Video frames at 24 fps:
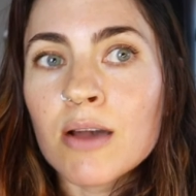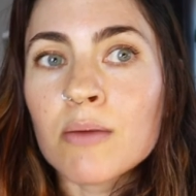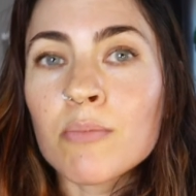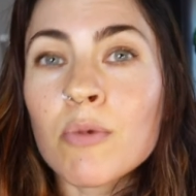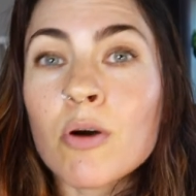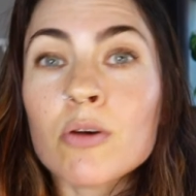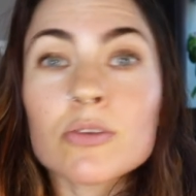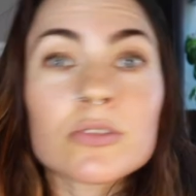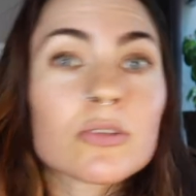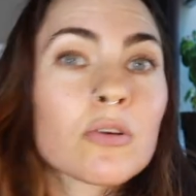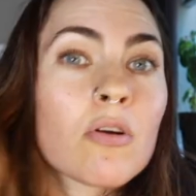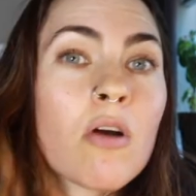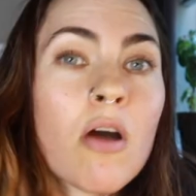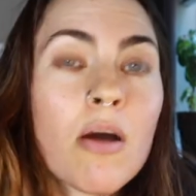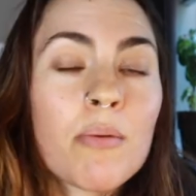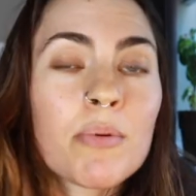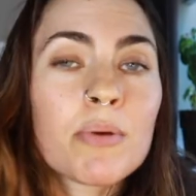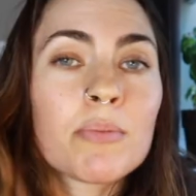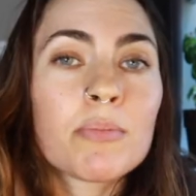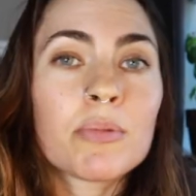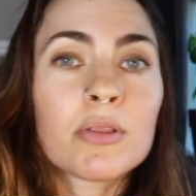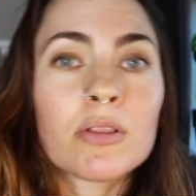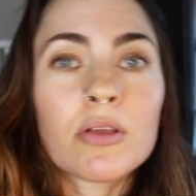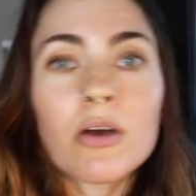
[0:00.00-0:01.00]
Also
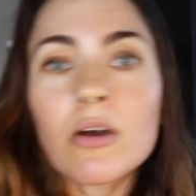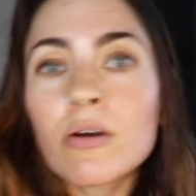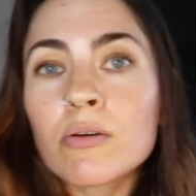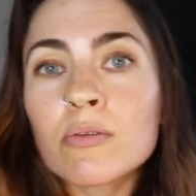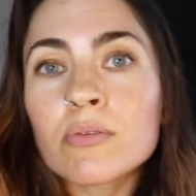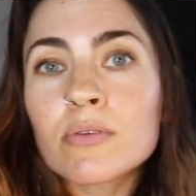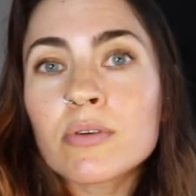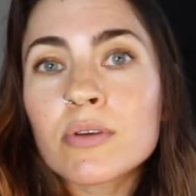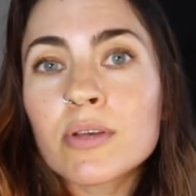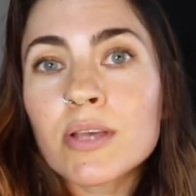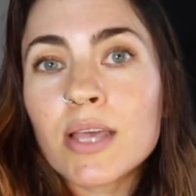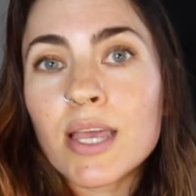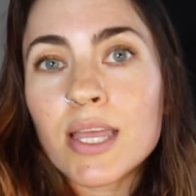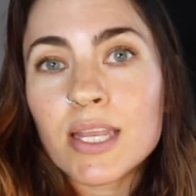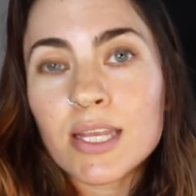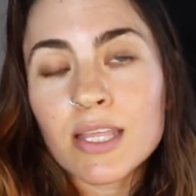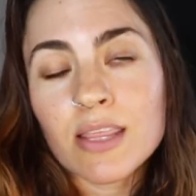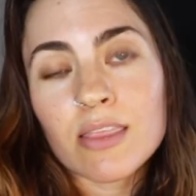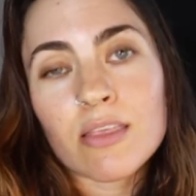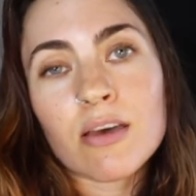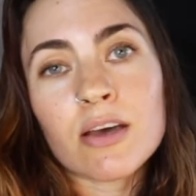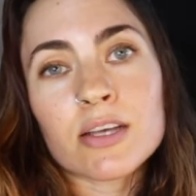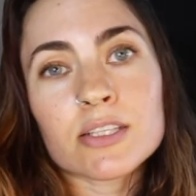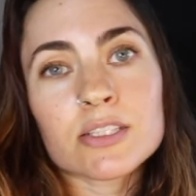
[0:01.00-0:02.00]
comment below any
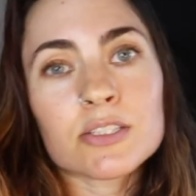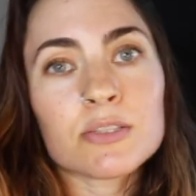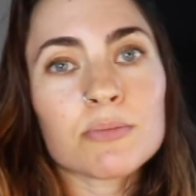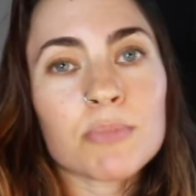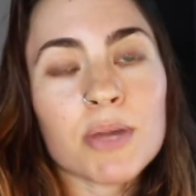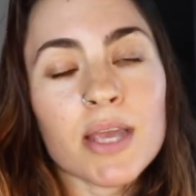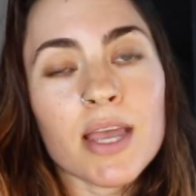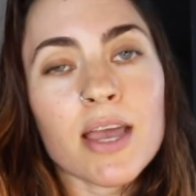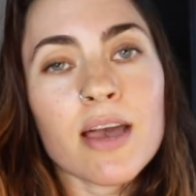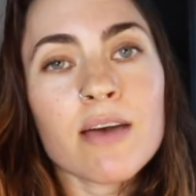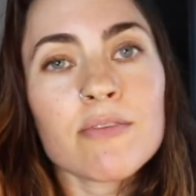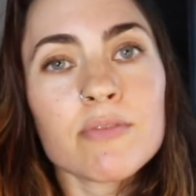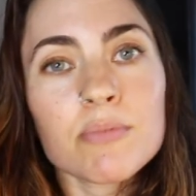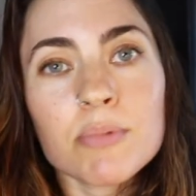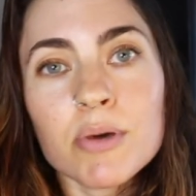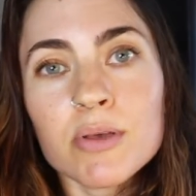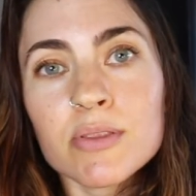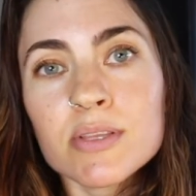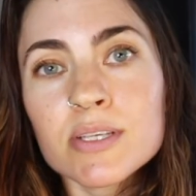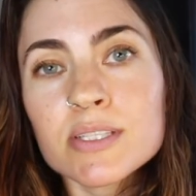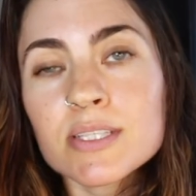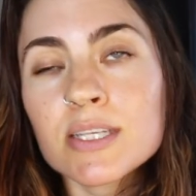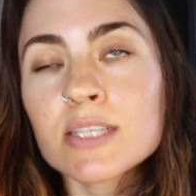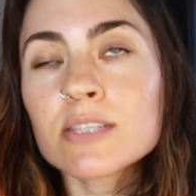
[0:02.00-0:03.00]
thoughts you might have about
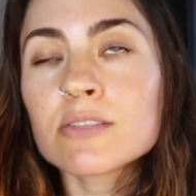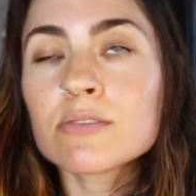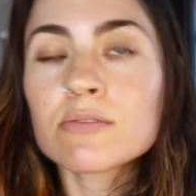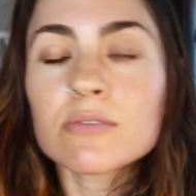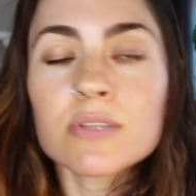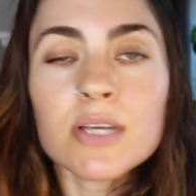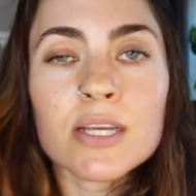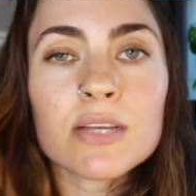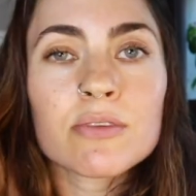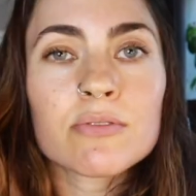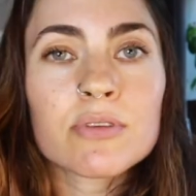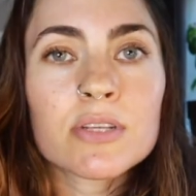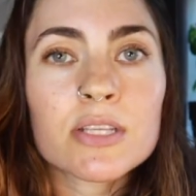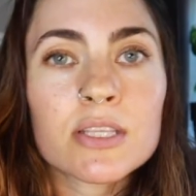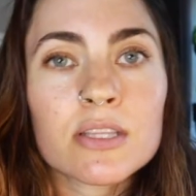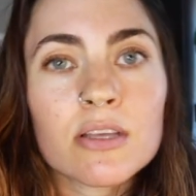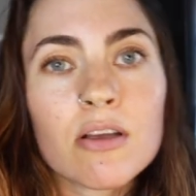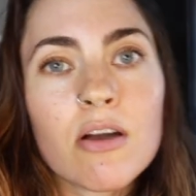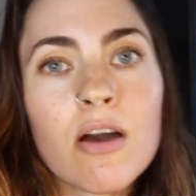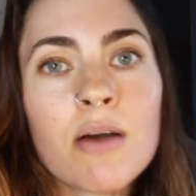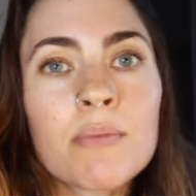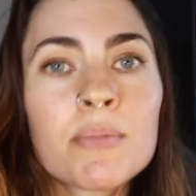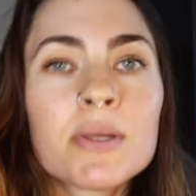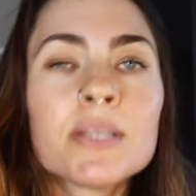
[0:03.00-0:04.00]
this. I do like reading the
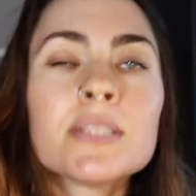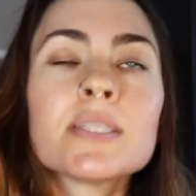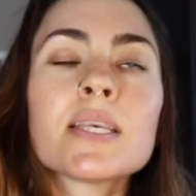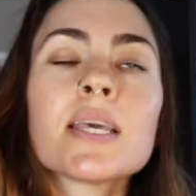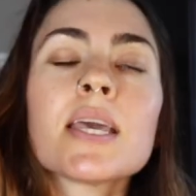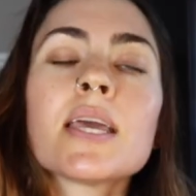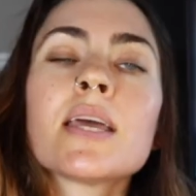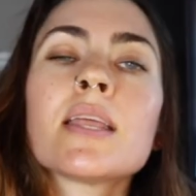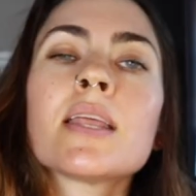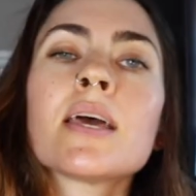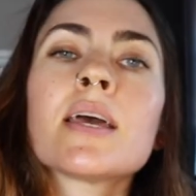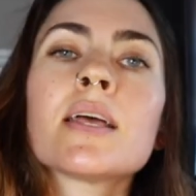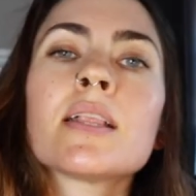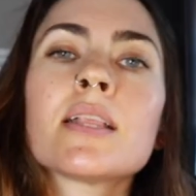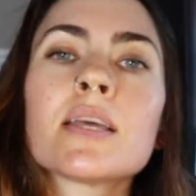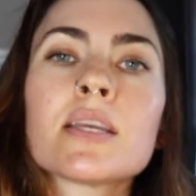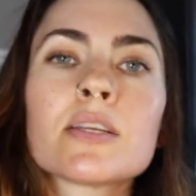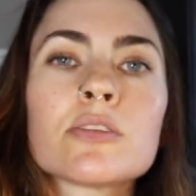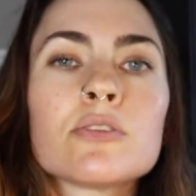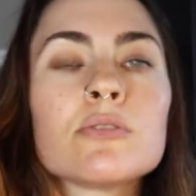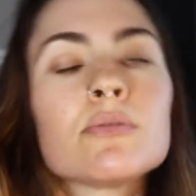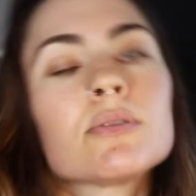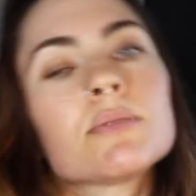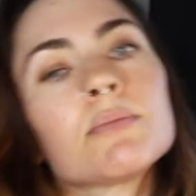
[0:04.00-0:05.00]
comments and I like
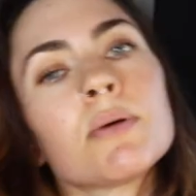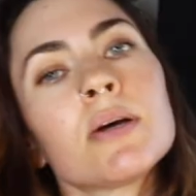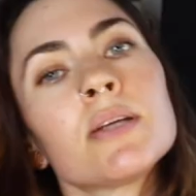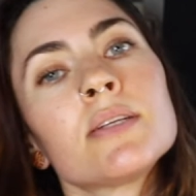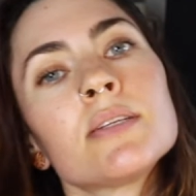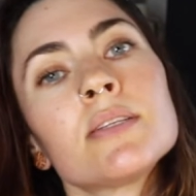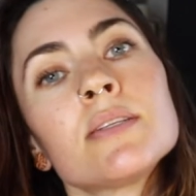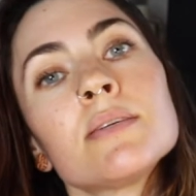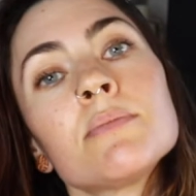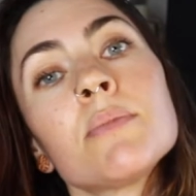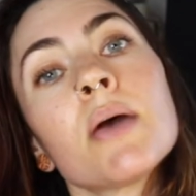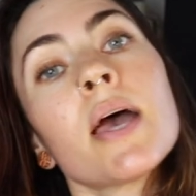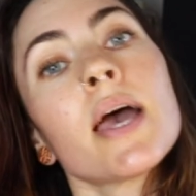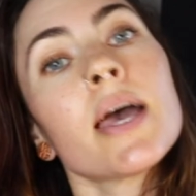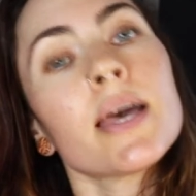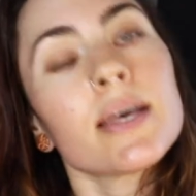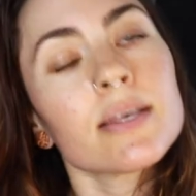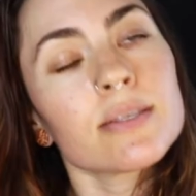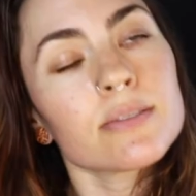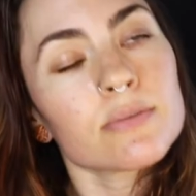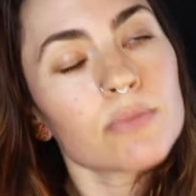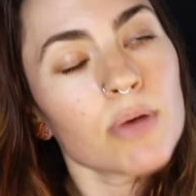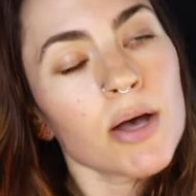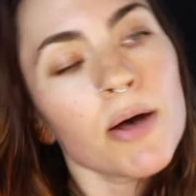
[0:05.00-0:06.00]
to respond to them
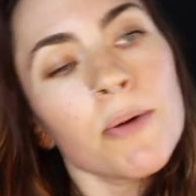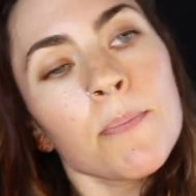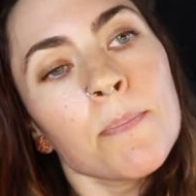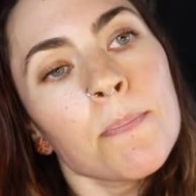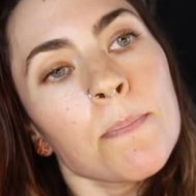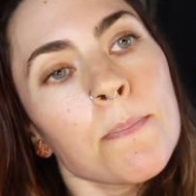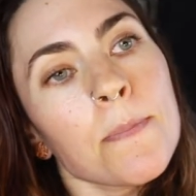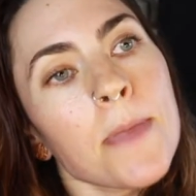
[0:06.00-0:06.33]
as well.